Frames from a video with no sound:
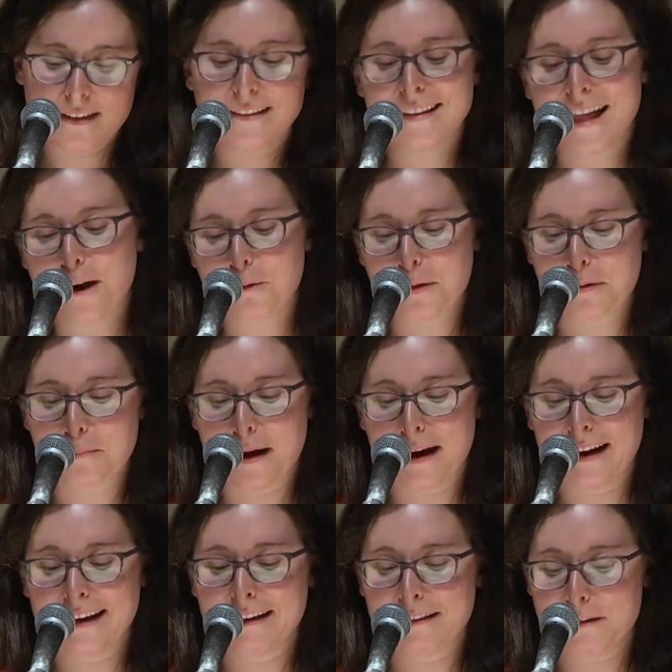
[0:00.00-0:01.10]
Not with
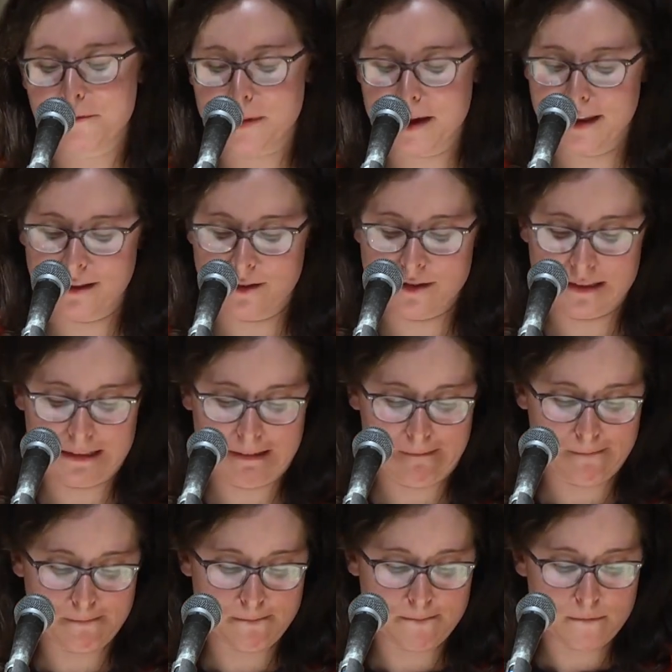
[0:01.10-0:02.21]
mine, I love my in-laws.
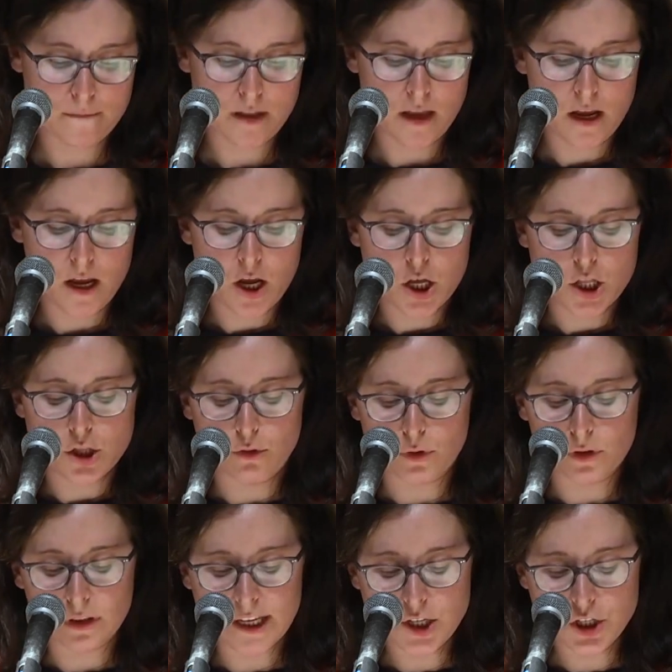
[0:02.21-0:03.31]
The
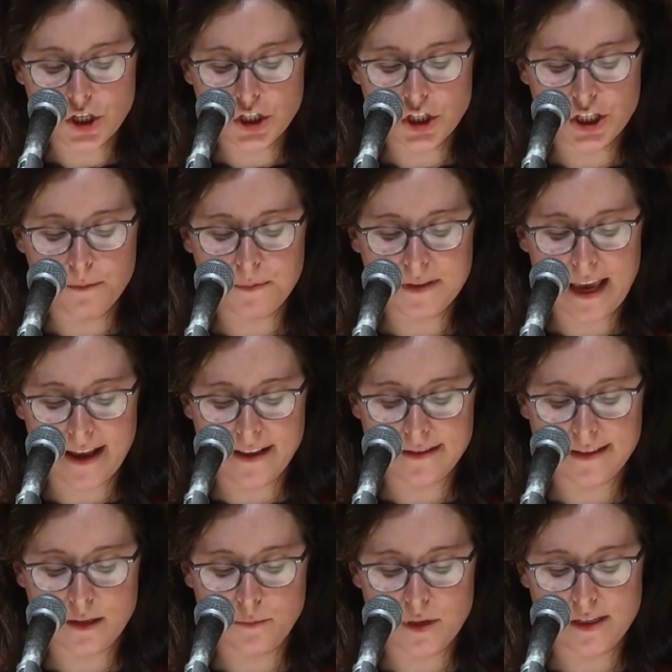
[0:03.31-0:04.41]
relationship tends
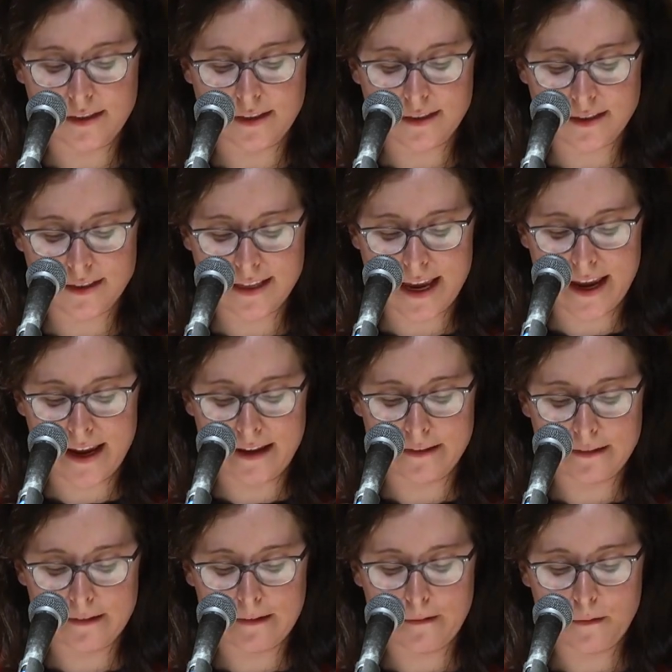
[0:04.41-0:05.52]
to be
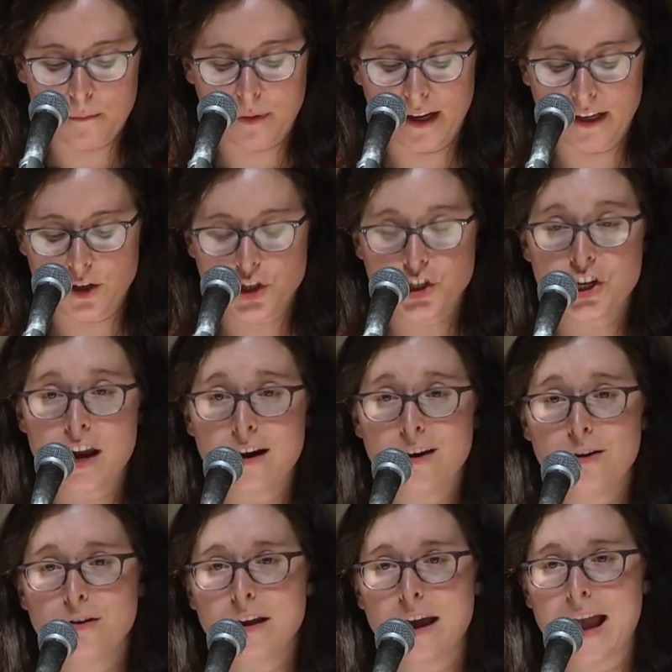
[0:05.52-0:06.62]
sustained by a
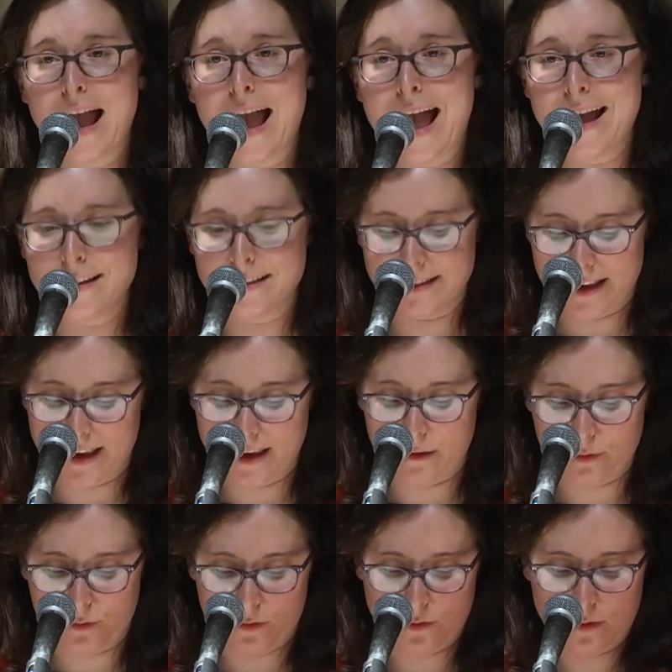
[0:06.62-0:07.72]
shared as
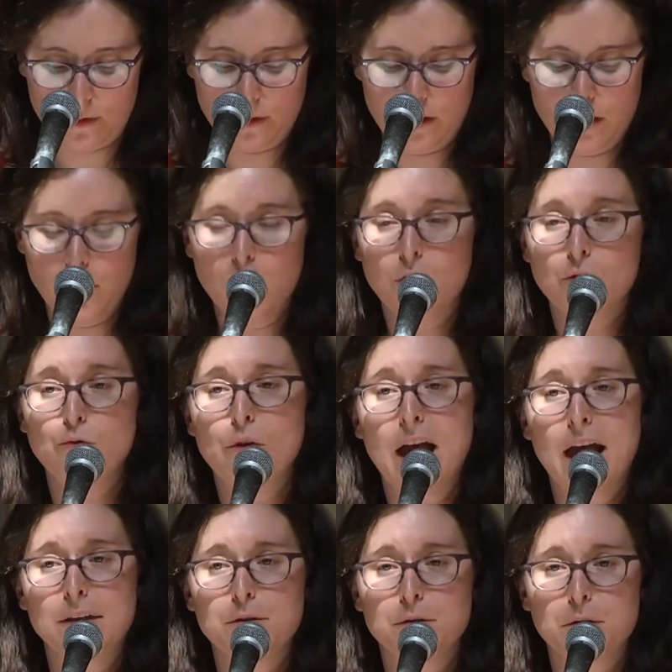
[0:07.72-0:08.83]
if,
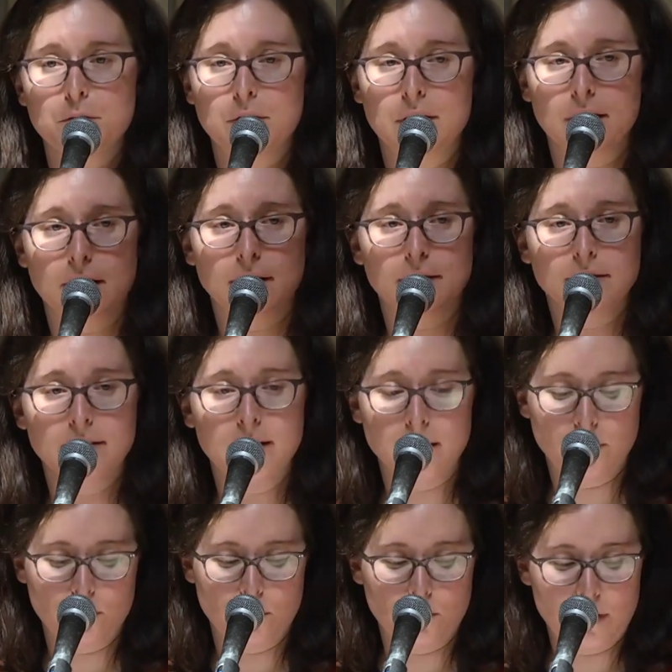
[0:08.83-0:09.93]
rather than a
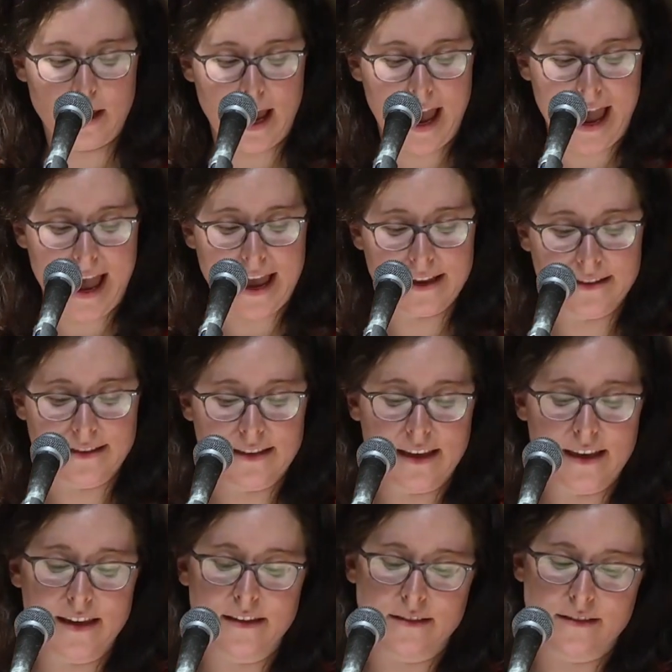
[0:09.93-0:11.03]
continued as
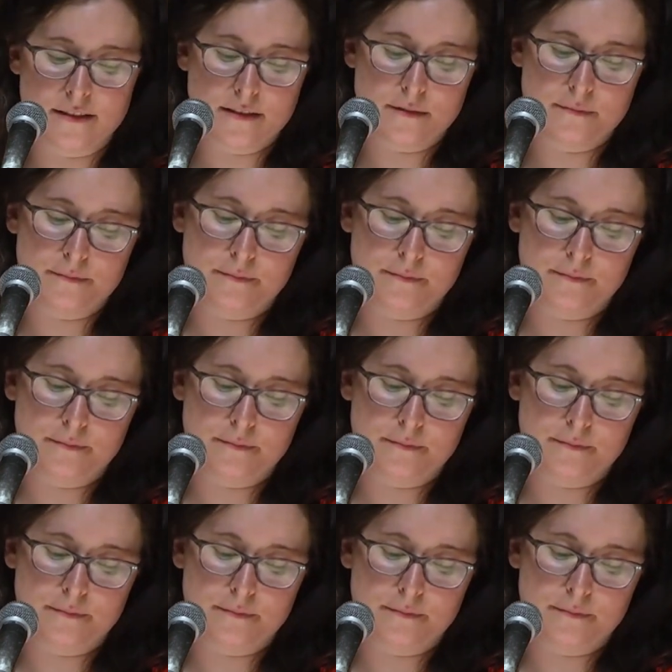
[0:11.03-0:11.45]
is.